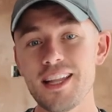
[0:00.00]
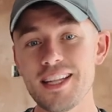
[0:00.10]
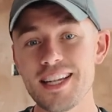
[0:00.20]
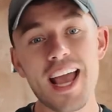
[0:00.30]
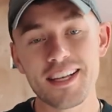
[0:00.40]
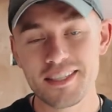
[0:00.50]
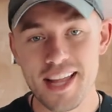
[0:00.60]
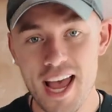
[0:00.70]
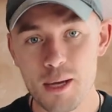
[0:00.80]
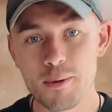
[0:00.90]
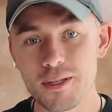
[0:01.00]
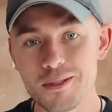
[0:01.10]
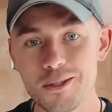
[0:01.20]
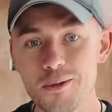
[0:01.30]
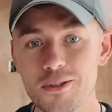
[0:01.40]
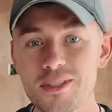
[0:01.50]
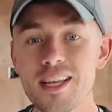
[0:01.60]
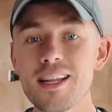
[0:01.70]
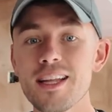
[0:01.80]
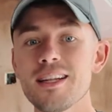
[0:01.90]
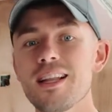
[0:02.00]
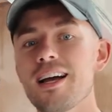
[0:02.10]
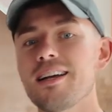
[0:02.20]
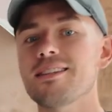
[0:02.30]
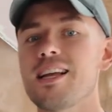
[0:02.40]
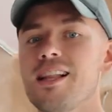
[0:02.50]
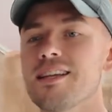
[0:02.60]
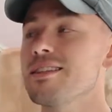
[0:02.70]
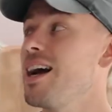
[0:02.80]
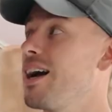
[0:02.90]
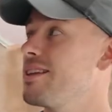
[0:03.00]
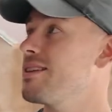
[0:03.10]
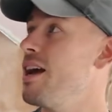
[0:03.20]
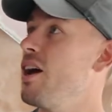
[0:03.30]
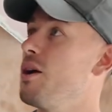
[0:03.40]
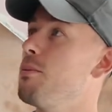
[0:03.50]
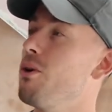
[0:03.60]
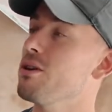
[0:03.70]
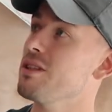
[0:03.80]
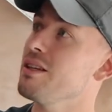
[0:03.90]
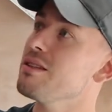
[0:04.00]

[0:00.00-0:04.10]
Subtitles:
The next step is to do the ceiling, like I said last night. But